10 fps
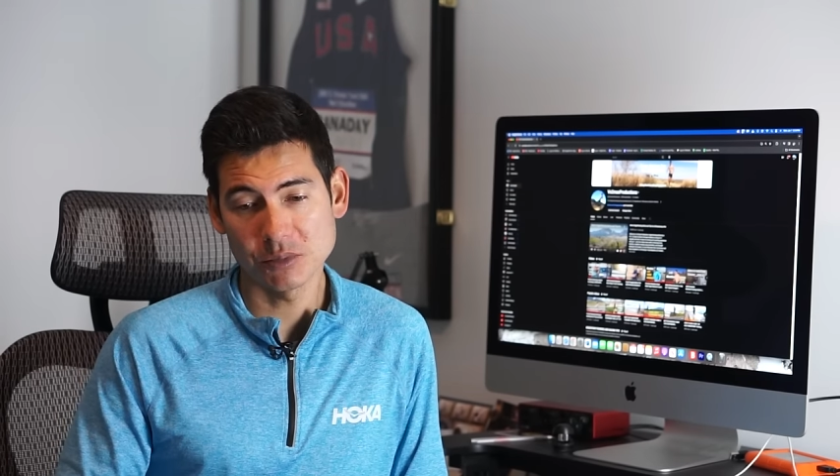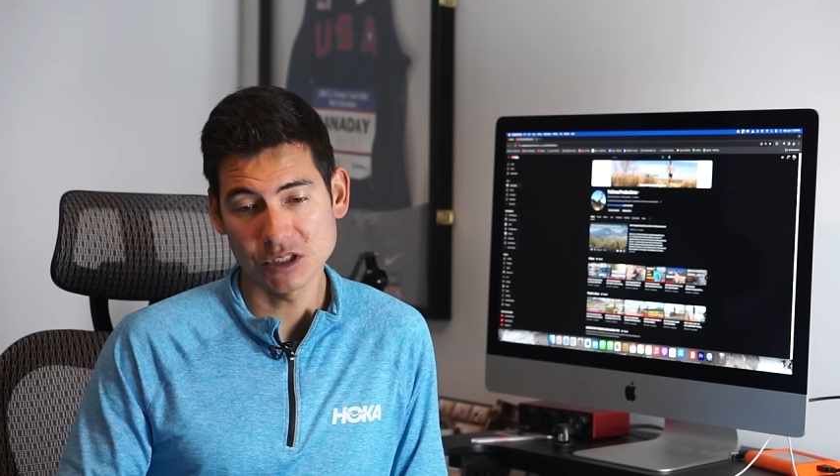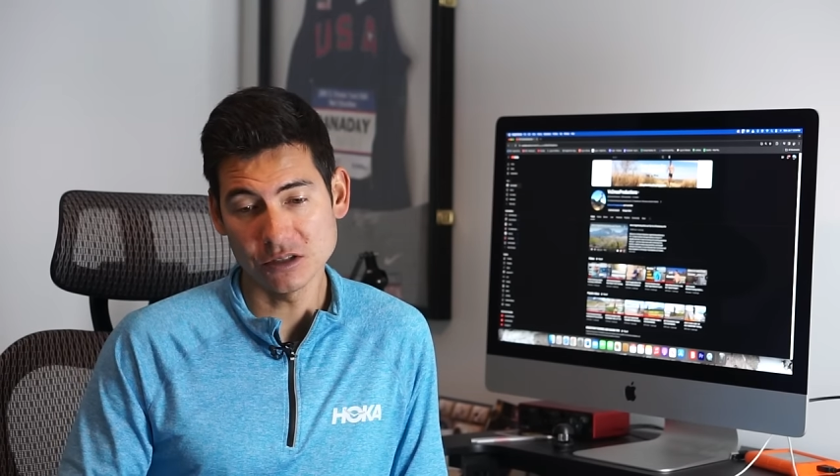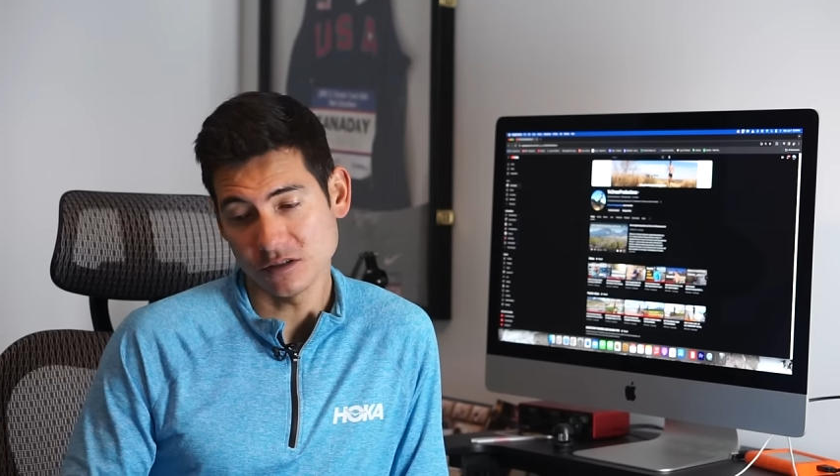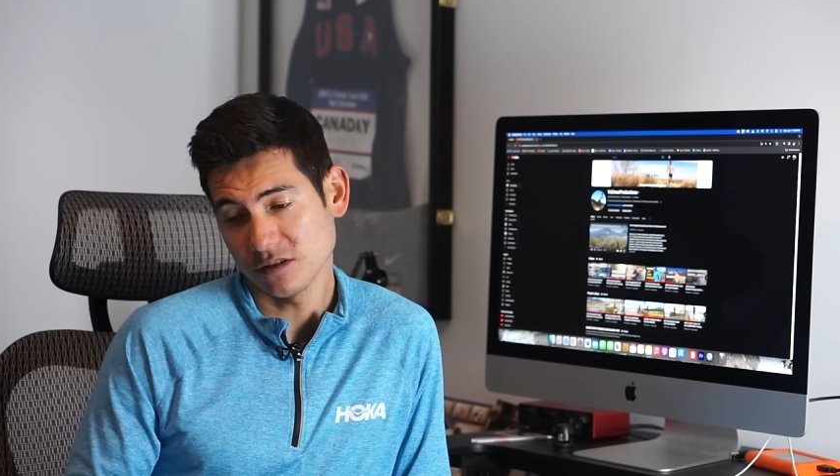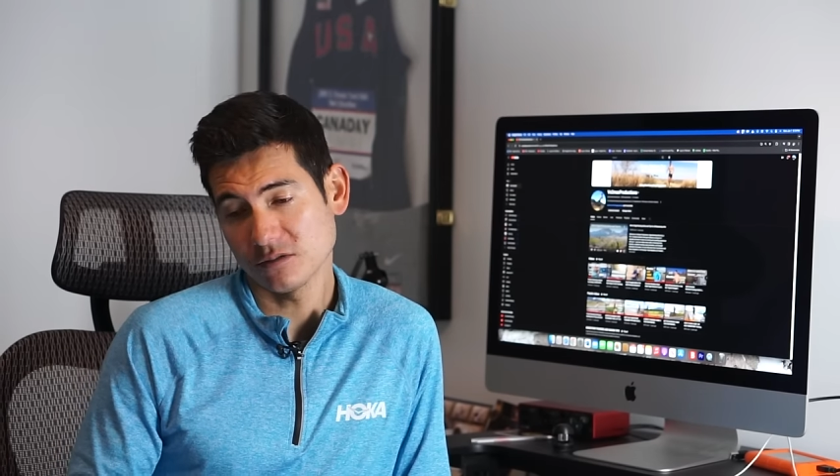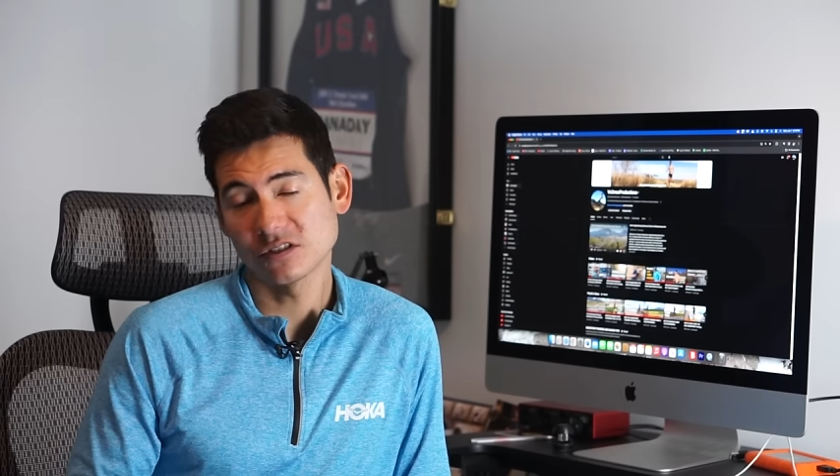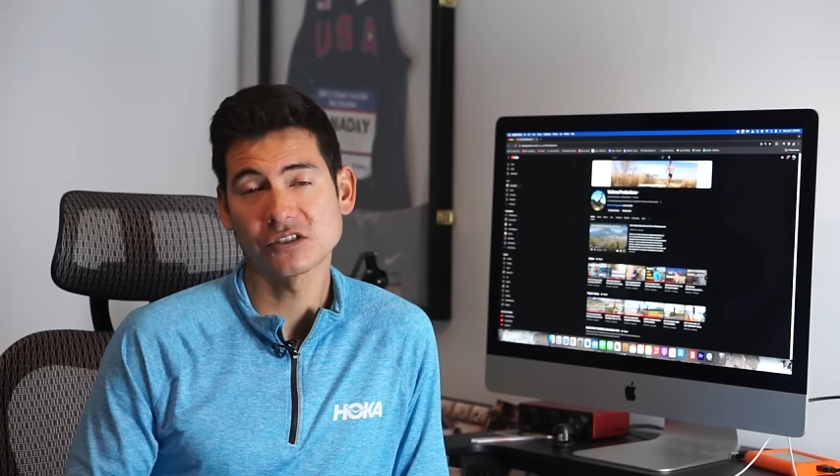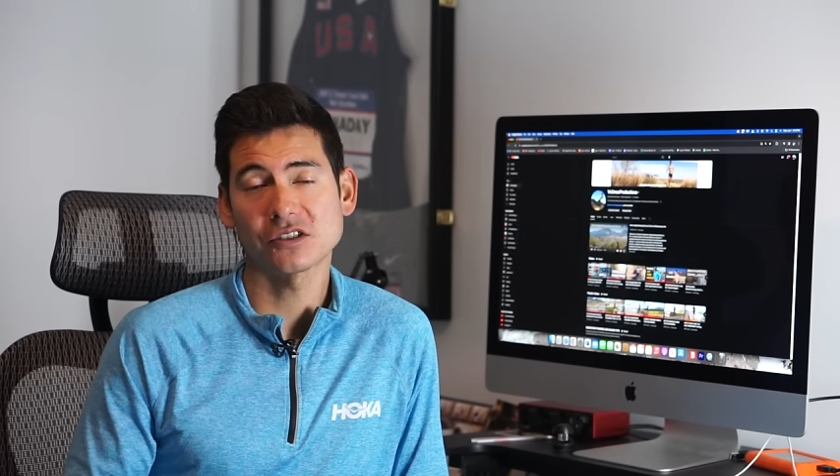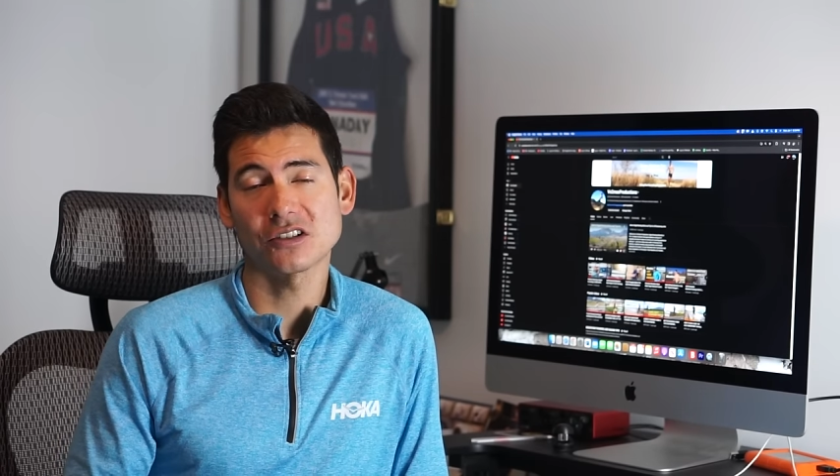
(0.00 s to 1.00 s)
But you
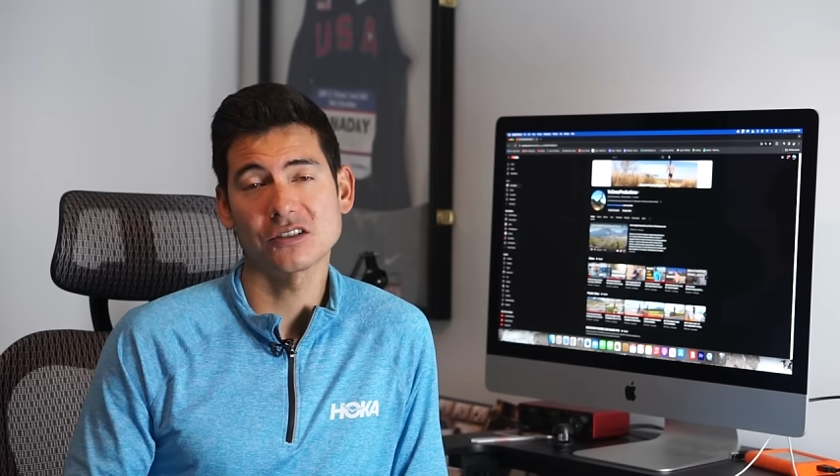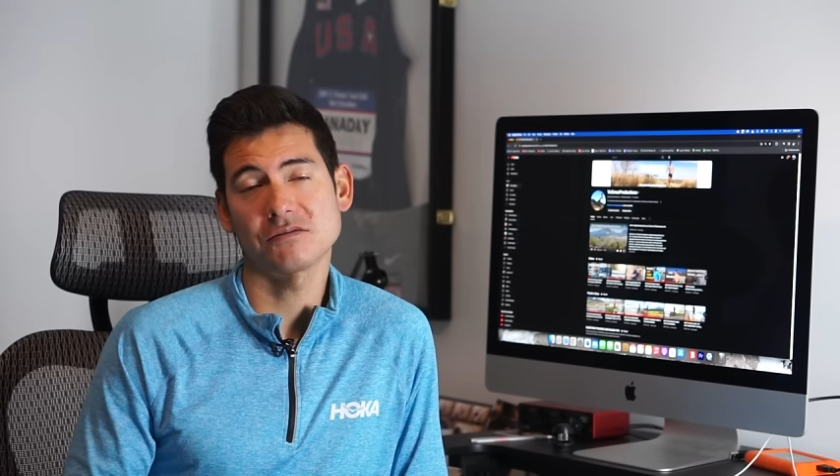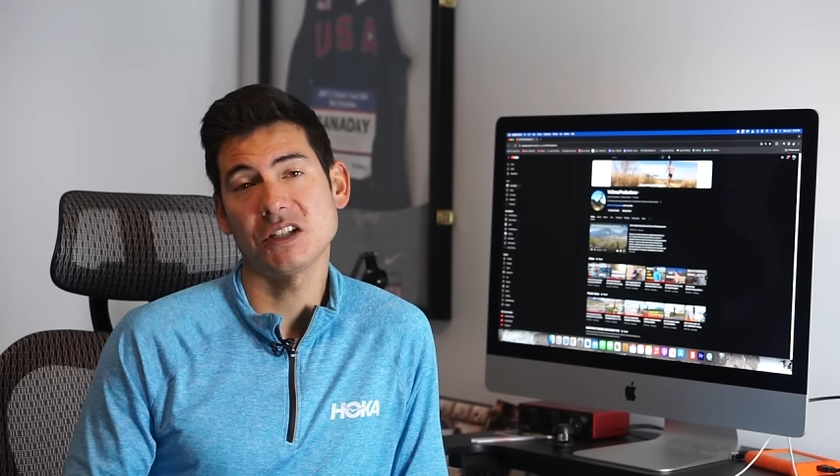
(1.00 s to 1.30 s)
could start